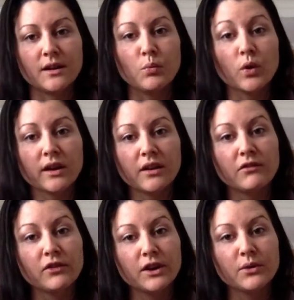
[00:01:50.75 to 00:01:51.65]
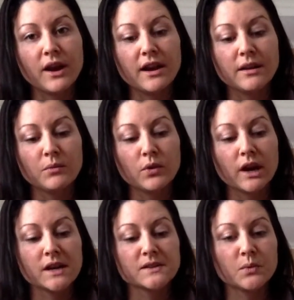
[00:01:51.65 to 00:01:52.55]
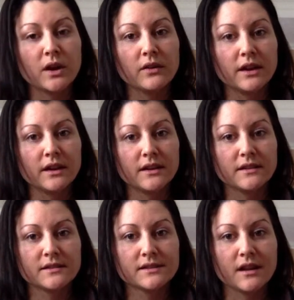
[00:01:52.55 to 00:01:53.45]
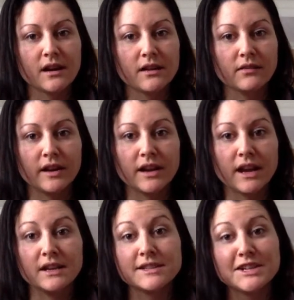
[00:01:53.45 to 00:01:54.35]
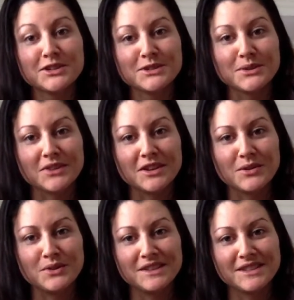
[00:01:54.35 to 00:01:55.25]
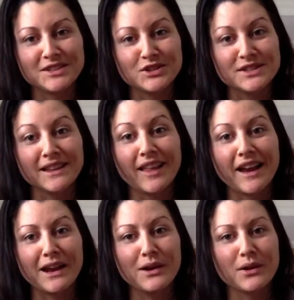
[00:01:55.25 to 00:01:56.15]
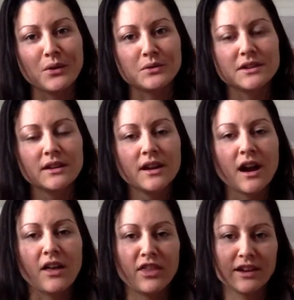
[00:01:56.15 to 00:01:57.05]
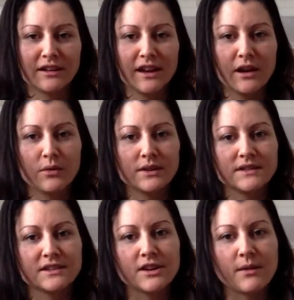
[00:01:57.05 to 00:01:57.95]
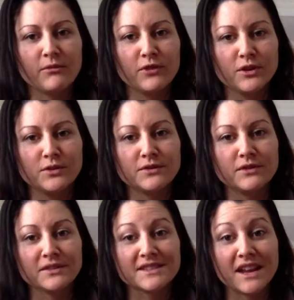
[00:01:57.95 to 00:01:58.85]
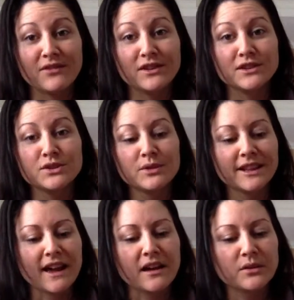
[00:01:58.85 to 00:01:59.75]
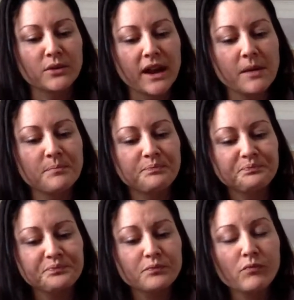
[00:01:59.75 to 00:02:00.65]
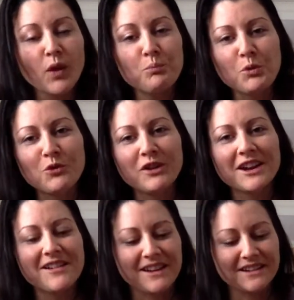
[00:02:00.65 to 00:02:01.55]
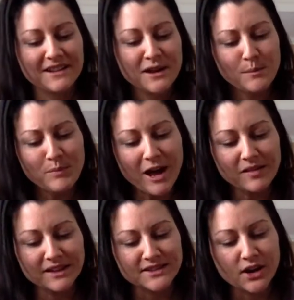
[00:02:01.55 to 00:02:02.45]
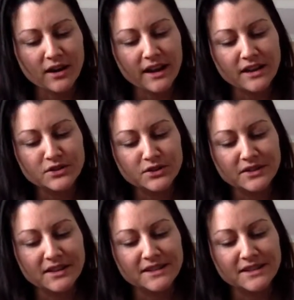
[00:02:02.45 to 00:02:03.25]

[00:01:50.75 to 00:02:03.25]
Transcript: working for you anymore, as well as letting any tears out that you need to just let out. I think now is a time for you to feel safe in doing that, okay? Moving on. Balance. Archangel